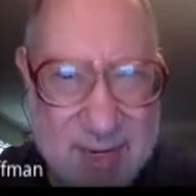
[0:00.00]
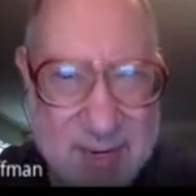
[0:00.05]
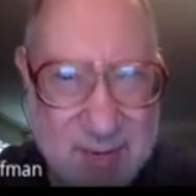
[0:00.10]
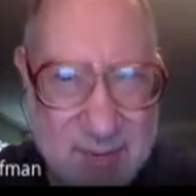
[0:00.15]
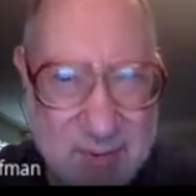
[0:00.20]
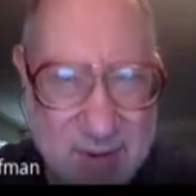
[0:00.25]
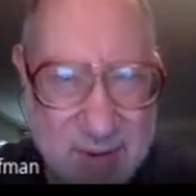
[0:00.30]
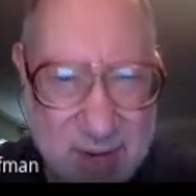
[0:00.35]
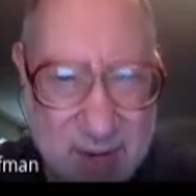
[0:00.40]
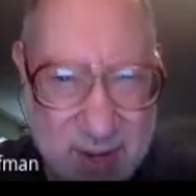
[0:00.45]

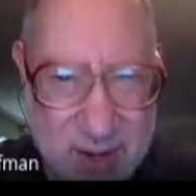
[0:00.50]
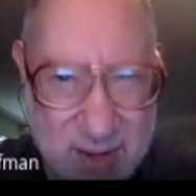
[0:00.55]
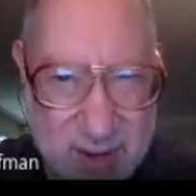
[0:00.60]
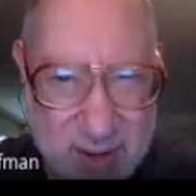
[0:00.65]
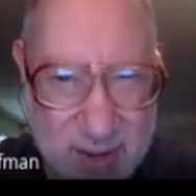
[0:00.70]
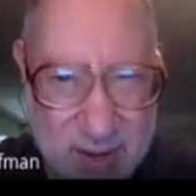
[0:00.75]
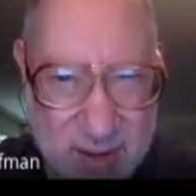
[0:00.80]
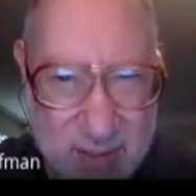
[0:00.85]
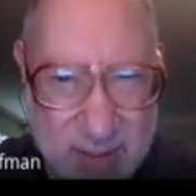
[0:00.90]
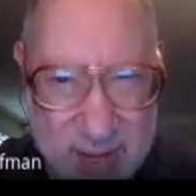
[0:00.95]

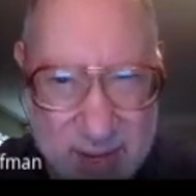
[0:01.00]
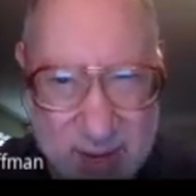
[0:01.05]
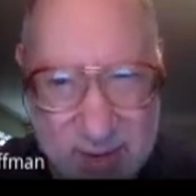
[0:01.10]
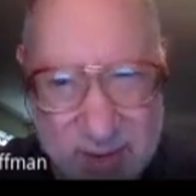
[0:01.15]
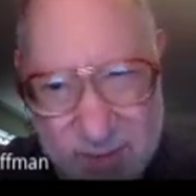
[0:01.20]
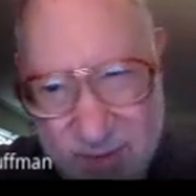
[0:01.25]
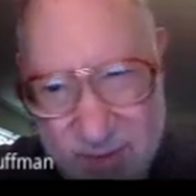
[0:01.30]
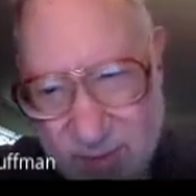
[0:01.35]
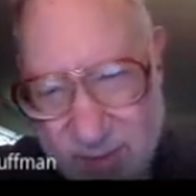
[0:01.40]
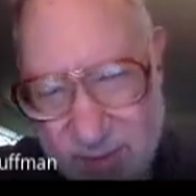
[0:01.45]
the
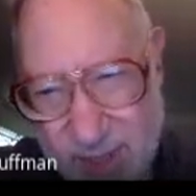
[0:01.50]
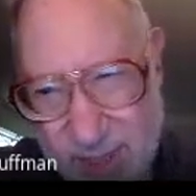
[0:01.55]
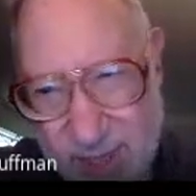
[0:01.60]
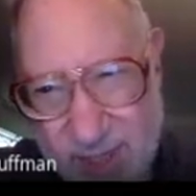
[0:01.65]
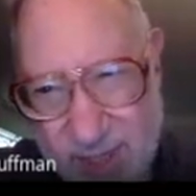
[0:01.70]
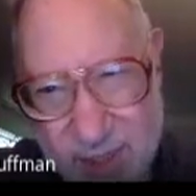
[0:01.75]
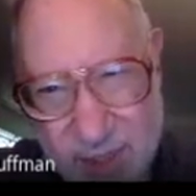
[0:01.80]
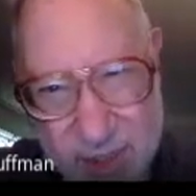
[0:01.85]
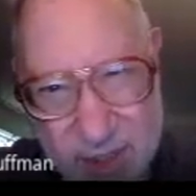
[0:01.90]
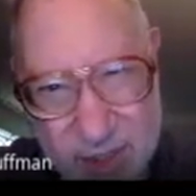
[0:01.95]

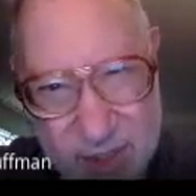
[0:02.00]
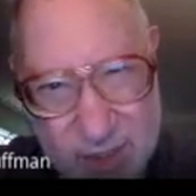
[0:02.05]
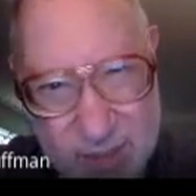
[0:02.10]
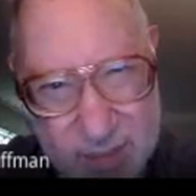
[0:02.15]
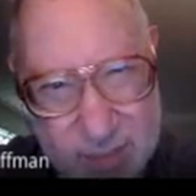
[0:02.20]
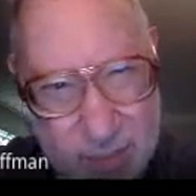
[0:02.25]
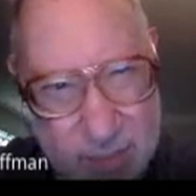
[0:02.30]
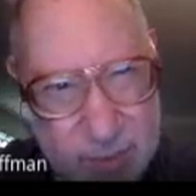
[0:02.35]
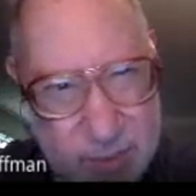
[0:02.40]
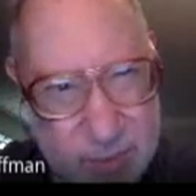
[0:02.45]

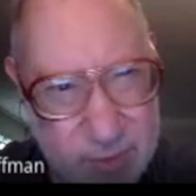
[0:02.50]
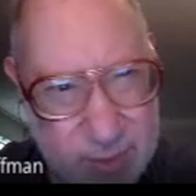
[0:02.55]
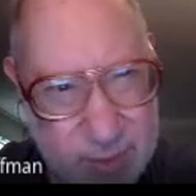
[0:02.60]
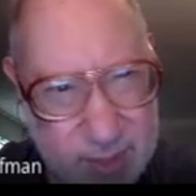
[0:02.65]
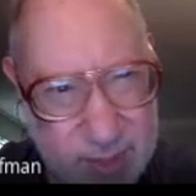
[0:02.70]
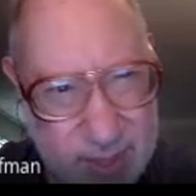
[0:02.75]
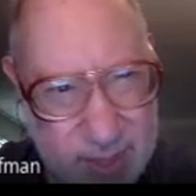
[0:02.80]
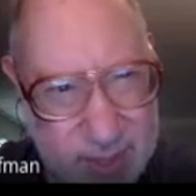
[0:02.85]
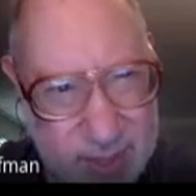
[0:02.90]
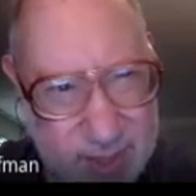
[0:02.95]
relationships
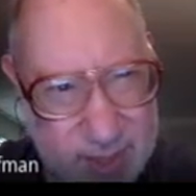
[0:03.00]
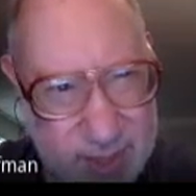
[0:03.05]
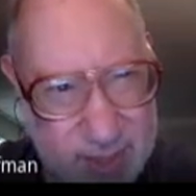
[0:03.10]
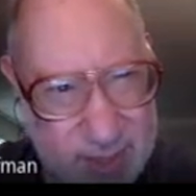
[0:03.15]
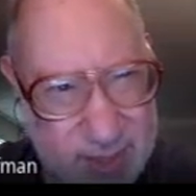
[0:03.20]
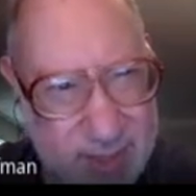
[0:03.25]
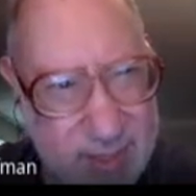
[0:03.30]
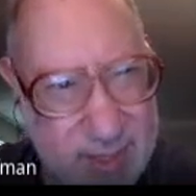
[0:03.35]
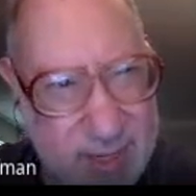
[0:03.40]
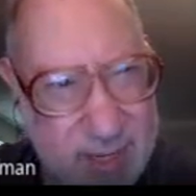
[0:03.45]
between this
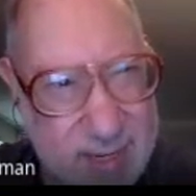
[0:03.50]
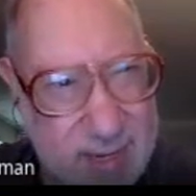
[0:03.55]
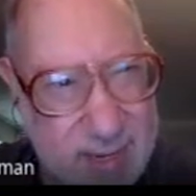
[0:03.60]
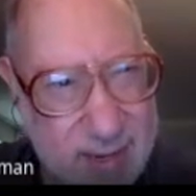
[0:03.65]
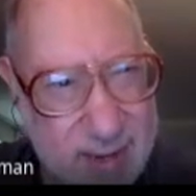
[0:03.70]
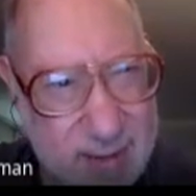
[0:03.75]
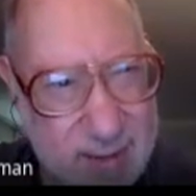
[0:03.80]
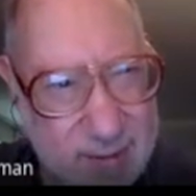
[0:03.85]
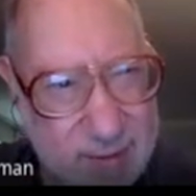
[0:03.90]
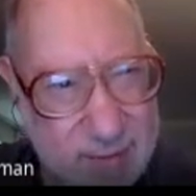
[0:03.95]
and
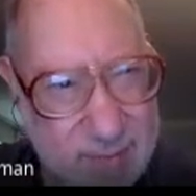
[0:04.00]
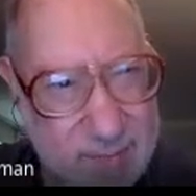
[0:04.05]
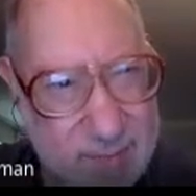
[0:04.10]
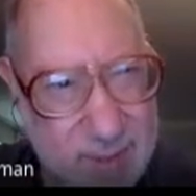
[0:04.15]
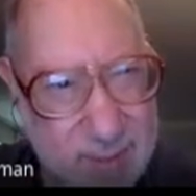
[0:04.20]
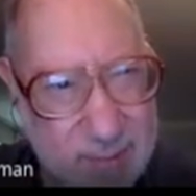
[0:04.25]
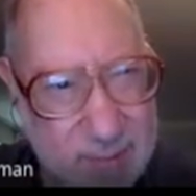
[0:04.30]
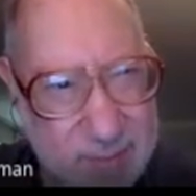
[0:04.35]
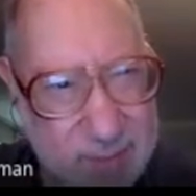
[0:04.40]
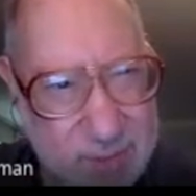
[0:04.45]
other
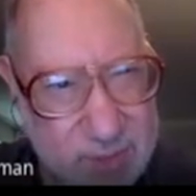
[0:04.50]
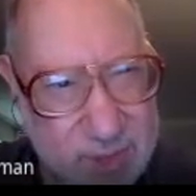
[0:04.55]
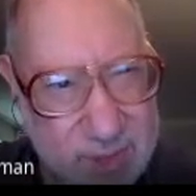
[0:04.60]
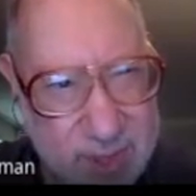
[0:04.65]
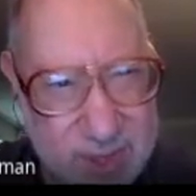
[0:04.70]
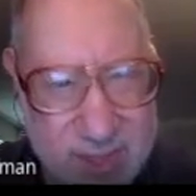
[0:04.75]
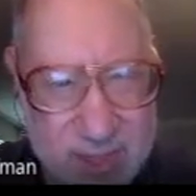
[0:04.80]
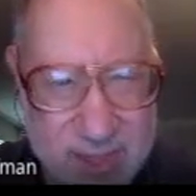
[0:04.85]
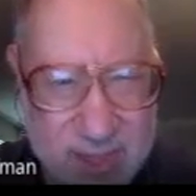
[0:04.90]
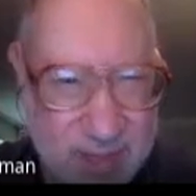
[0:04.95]
people's
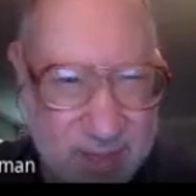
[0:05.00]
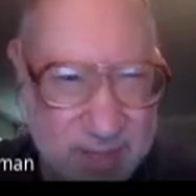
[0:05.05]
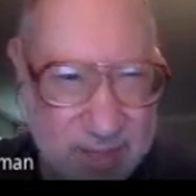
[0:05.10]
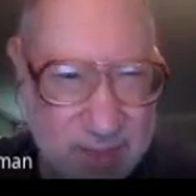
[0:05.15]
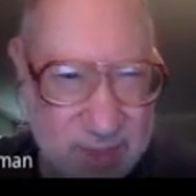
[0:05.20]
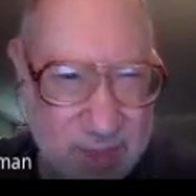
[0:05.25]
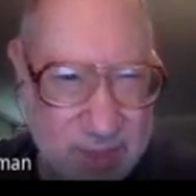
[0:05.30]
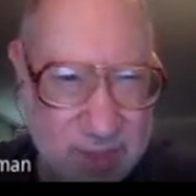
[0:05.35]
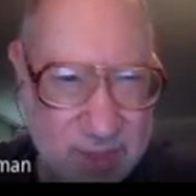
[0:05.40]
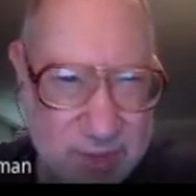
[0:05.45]

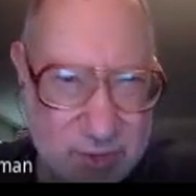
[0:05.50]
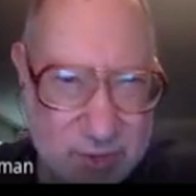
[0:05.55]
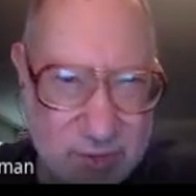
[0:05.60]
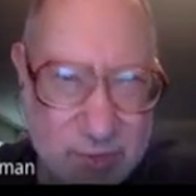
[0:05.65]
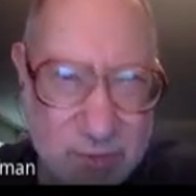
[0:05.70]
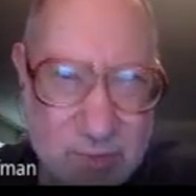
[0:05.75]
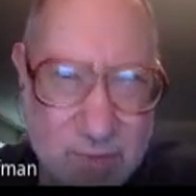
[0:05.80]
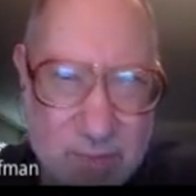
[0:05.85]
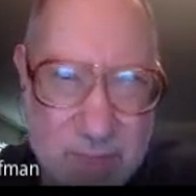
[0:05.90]
attempts to do